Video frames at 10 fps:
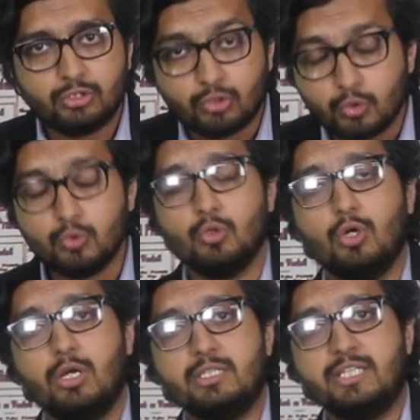through
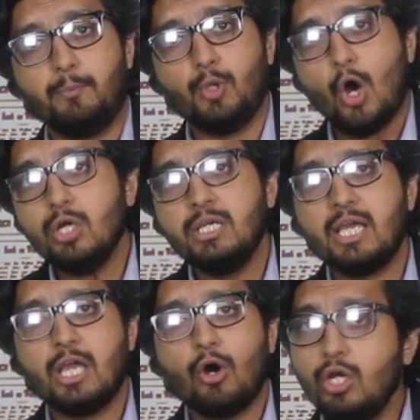uh, their blog
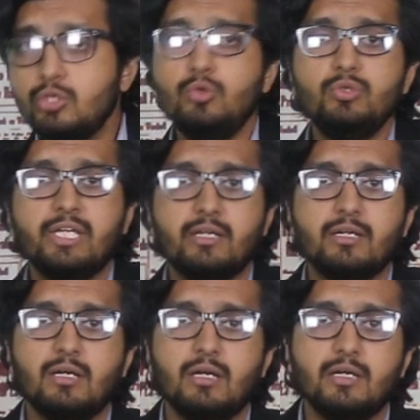or through their
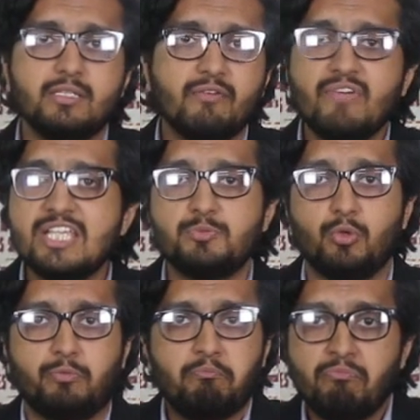uh, their Facebook.